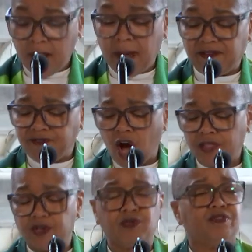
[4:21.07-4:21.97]
My
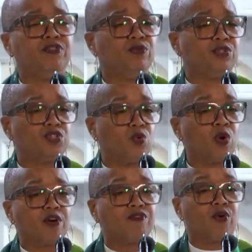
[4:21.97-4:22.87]
father refused to
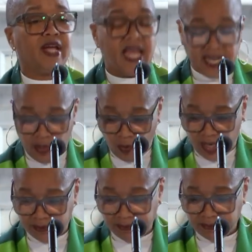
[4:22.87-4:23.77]
work for
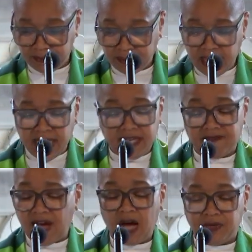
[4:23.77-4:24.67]
anyone. He
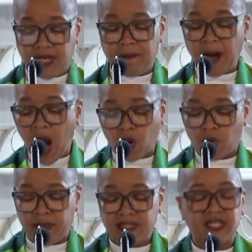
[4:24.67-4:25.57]
found
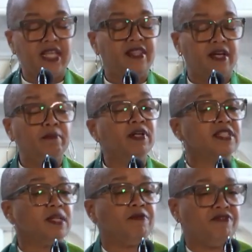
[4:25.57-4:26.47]
empowerment in the
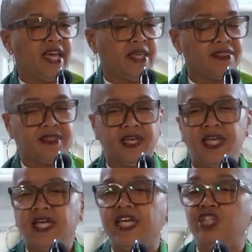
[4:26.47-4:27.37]
Muslim faith.
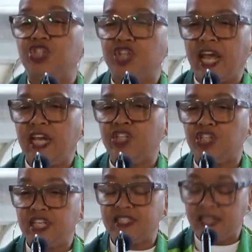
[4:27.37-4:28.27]
He changed
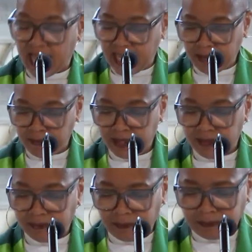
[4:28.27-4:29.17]
his name
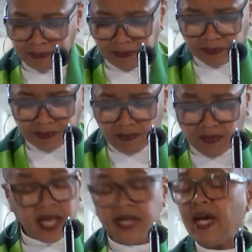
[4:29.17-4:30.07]

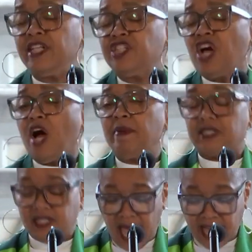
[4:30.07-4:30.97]
and got a job as
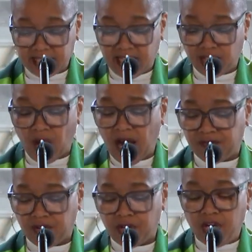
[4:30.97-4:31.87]
a taxi
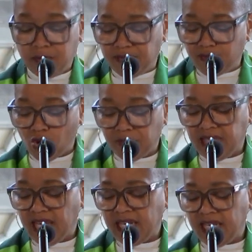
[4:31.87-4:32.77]
driver before
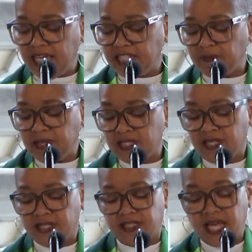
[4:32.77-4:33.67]
beginning his
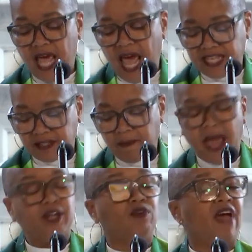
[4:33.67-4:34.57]
business as a
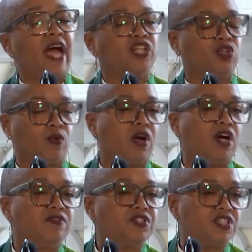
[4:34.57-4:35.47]
manufacturer
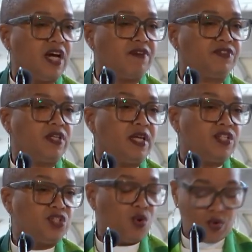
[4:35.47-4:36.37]
of stuffed
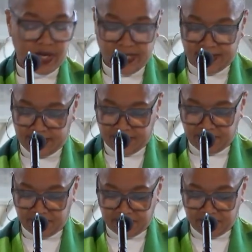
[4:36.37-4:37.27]
toys.
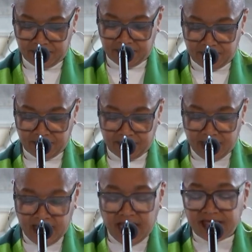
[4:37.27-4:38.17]

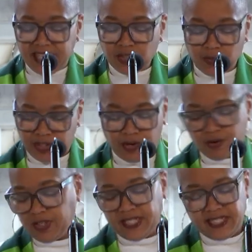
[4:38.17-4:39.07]
This was the
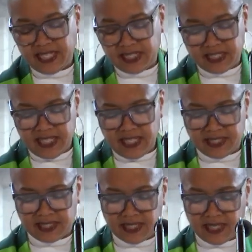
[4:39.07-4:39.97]
early
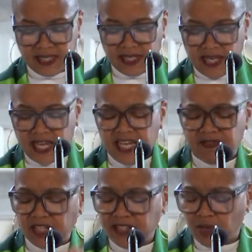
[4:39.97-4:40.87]
60s, and
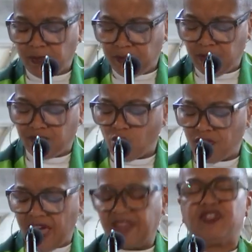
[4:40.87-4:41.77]
even a little bit before
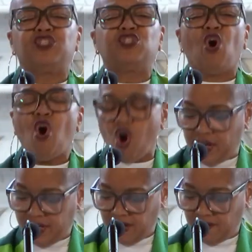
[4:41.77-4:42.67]
that, the
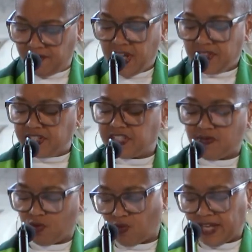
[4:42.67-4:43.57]
dawn of the
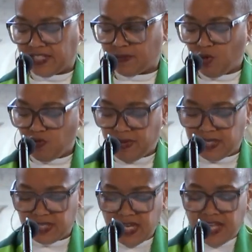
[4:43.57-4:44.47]
civil rights
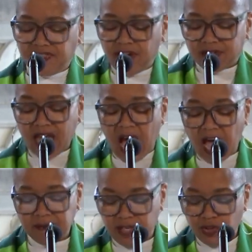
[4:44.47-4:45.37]
movement. Their
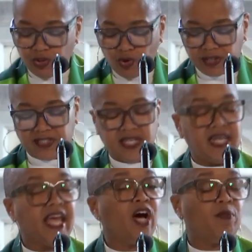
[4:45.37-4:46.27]
time in New York
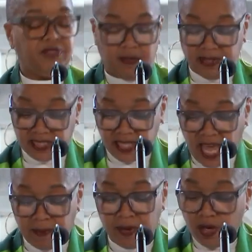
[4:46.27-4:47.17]
City helped them
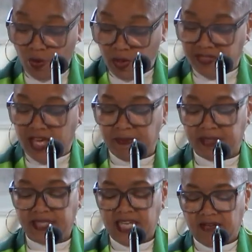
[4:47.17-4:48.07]
escape what they
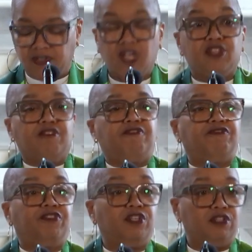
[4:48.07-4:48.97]
believed the
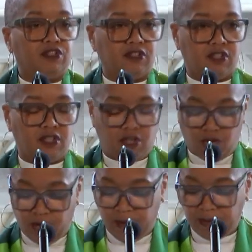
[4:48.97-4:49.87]
full
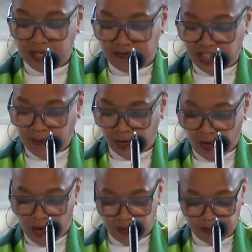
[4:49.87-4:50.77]
grip of Jim
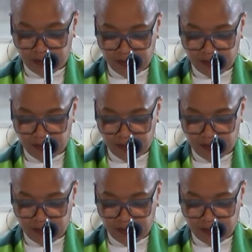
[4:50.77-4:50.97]
Crow.